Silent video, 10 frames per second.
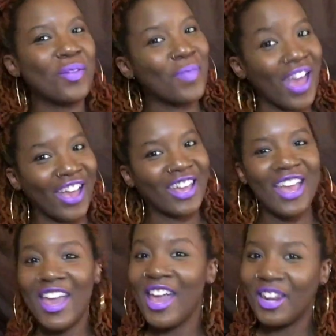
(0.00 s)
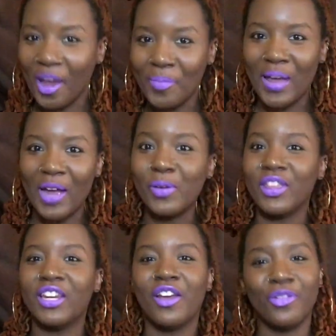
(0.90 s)
Neck, and I'm back with
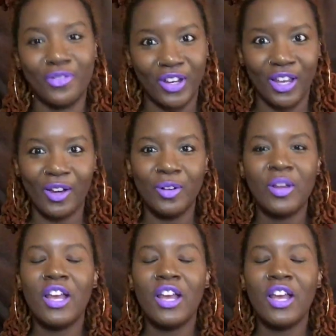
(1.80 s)
another video.